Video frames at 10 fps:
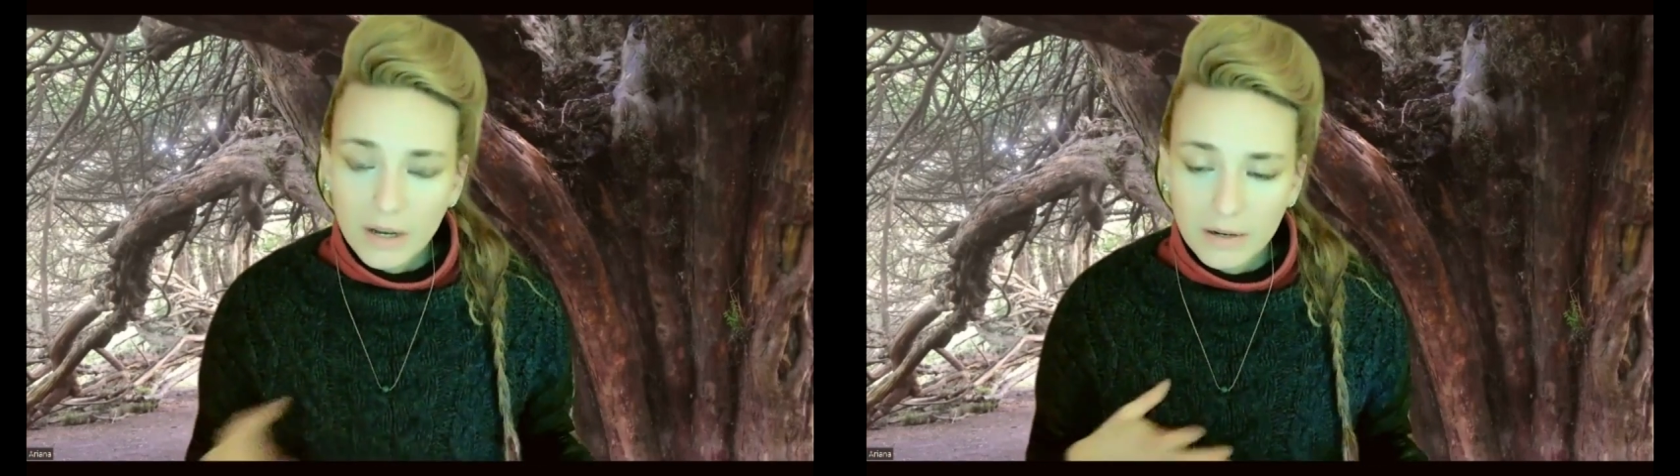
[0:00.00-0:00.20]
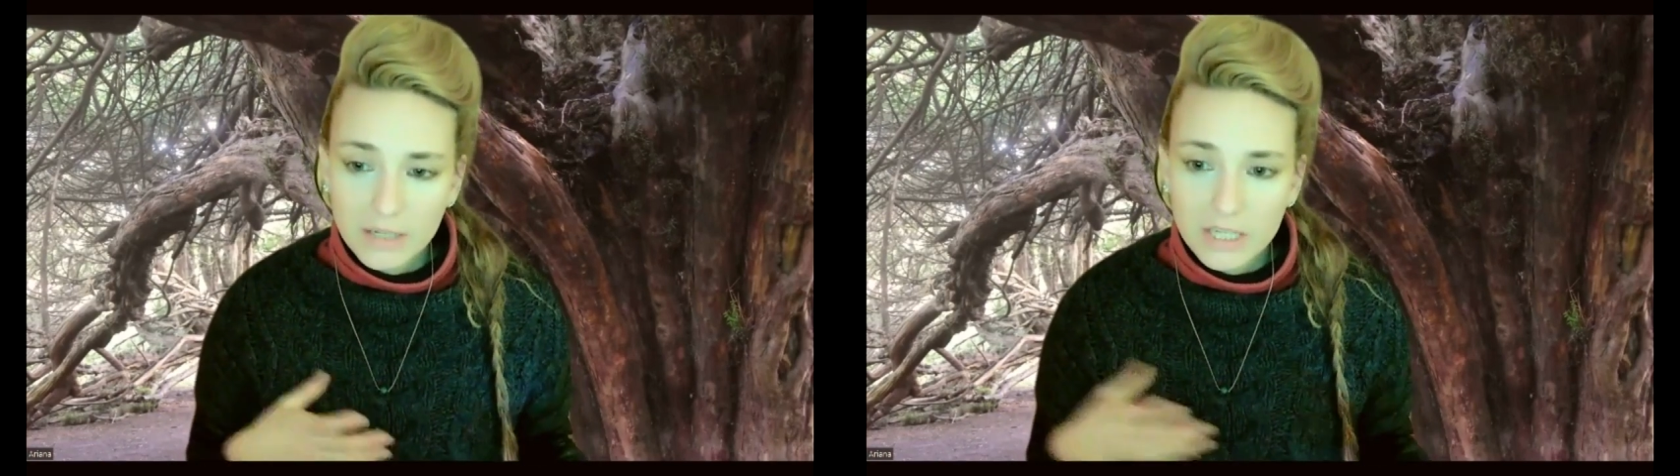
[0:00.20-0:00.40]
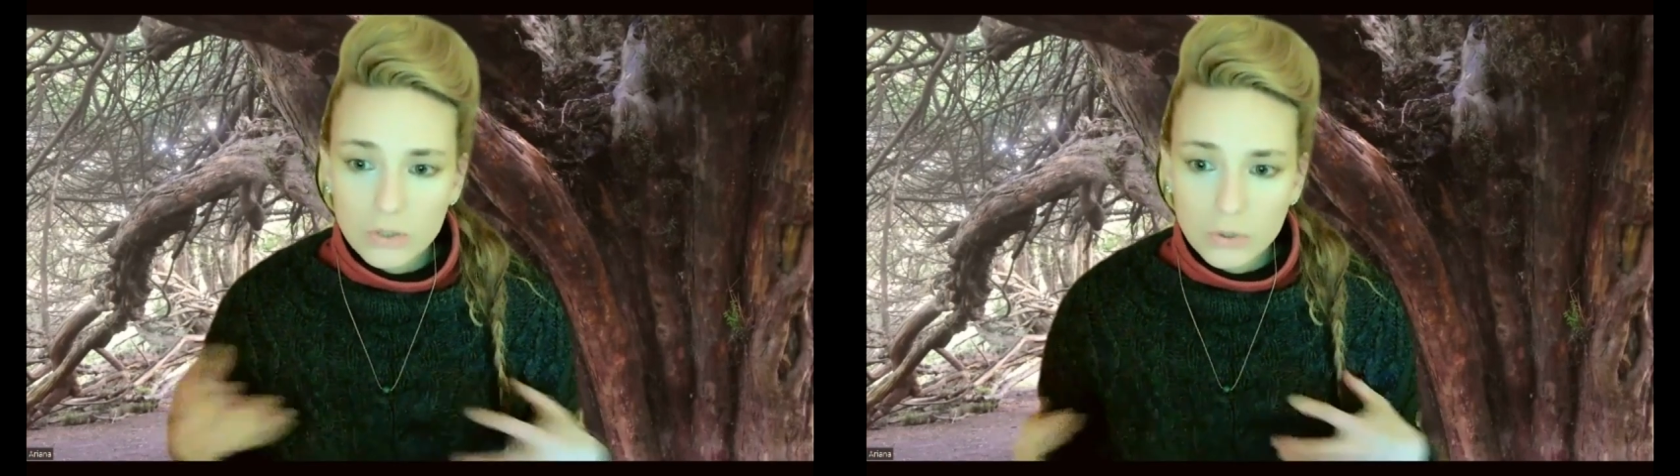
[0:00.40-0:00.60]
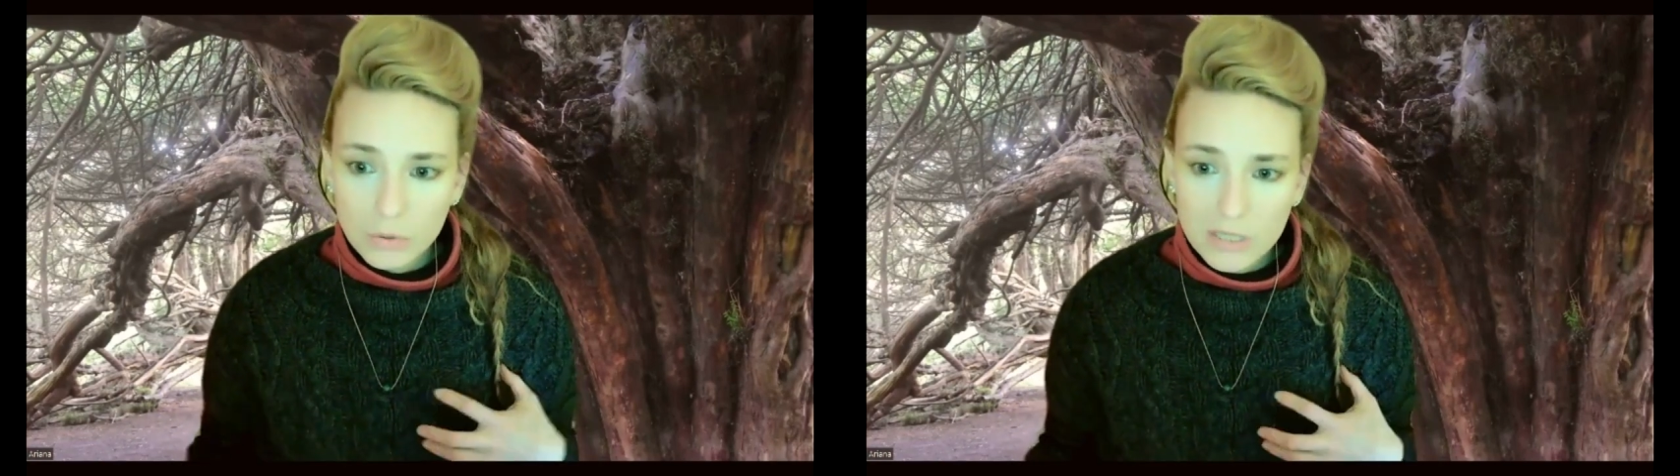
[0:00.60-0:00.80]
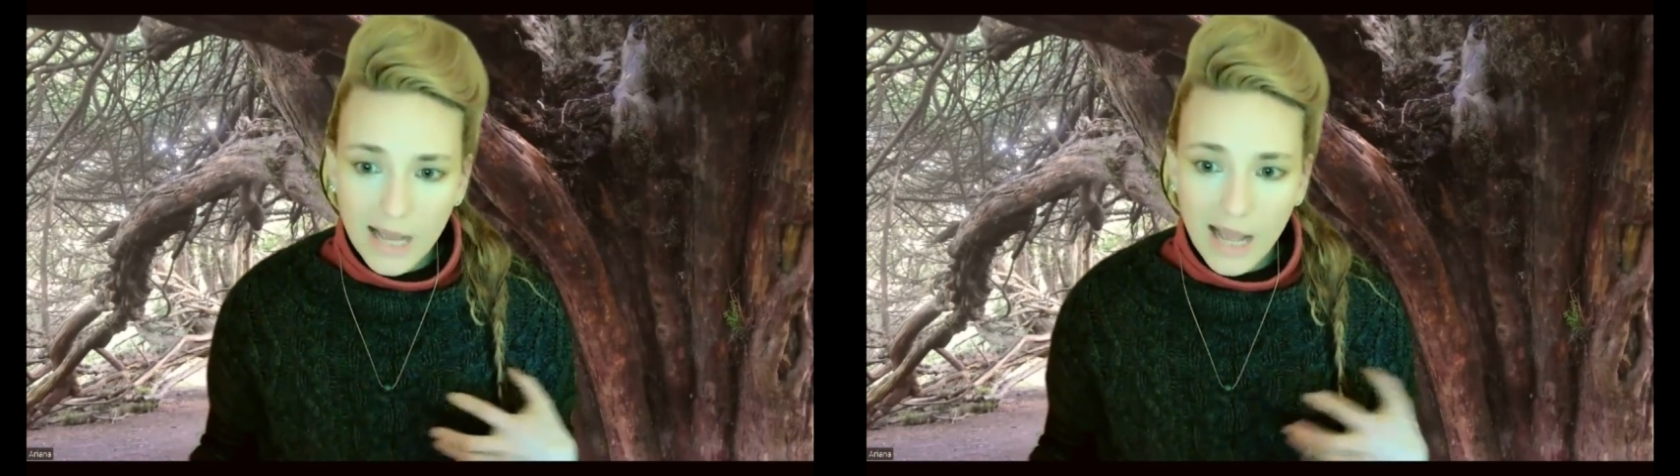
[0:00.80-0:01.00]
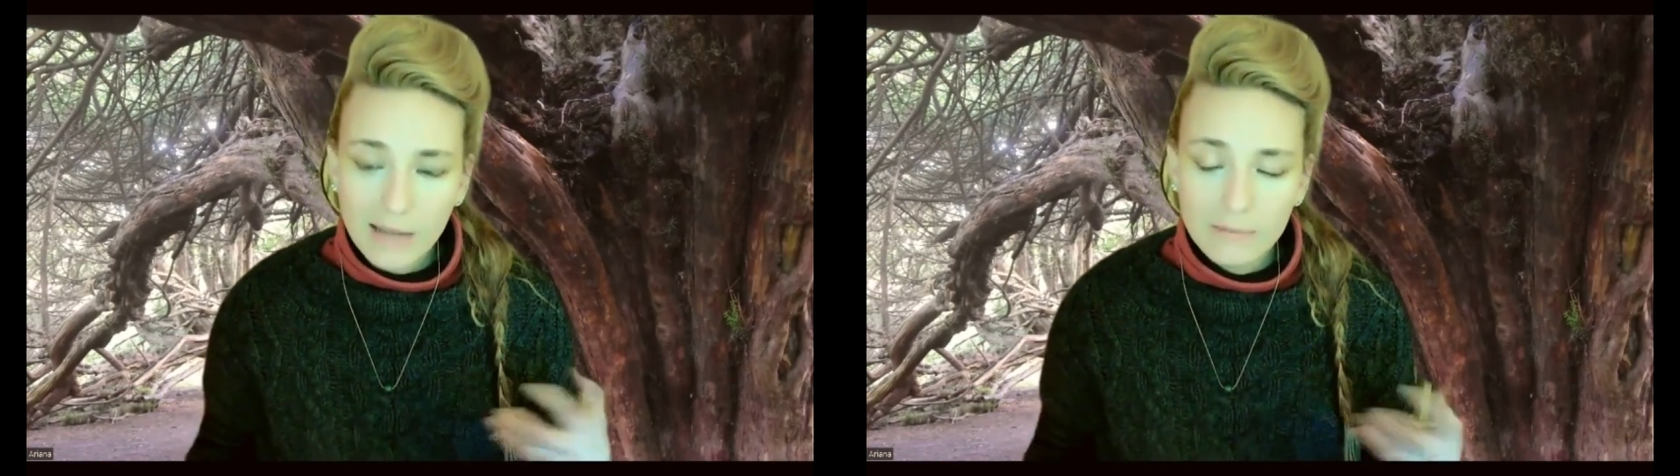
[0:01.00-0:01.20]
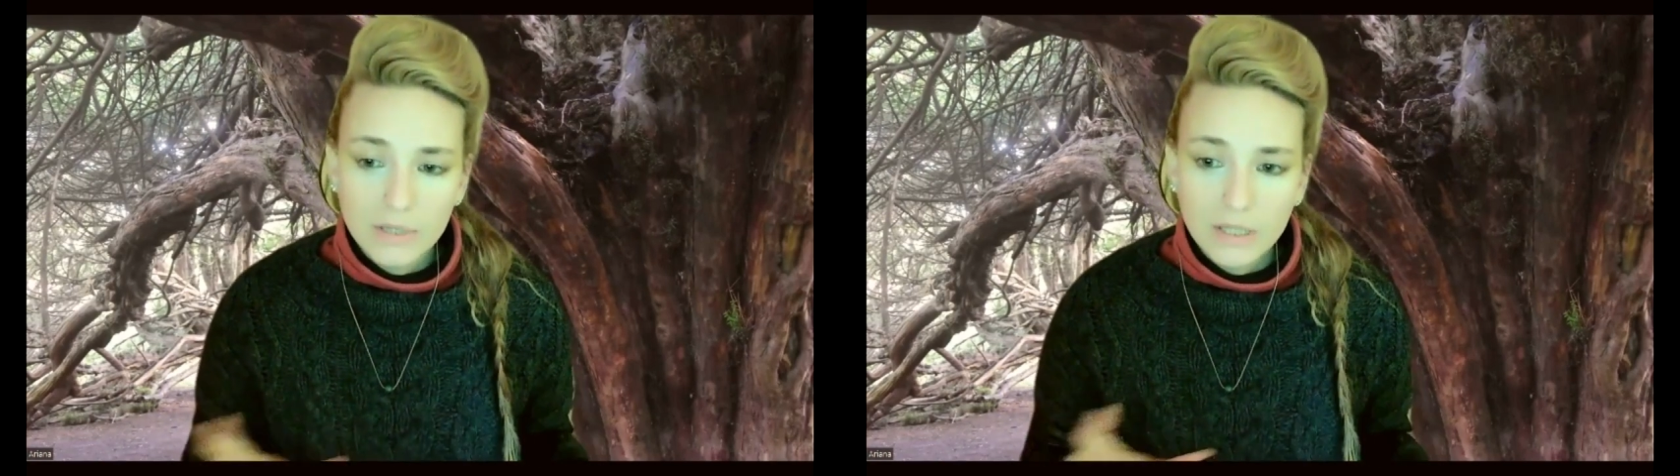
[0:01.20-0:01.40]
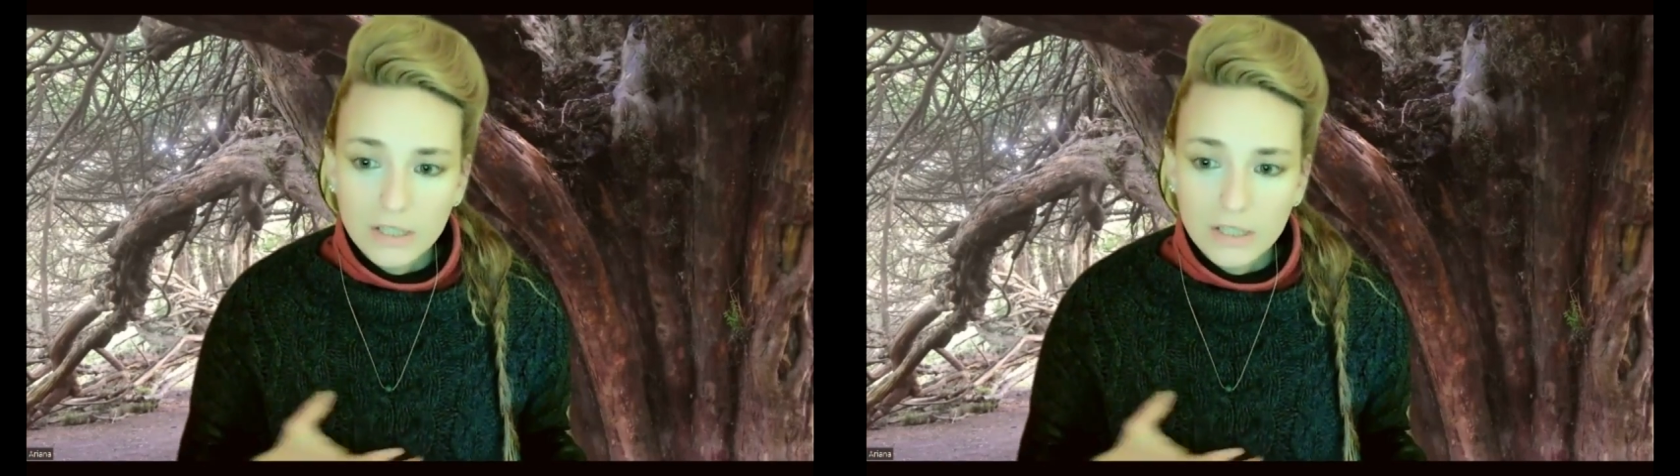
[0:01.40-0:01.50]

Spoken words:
it took time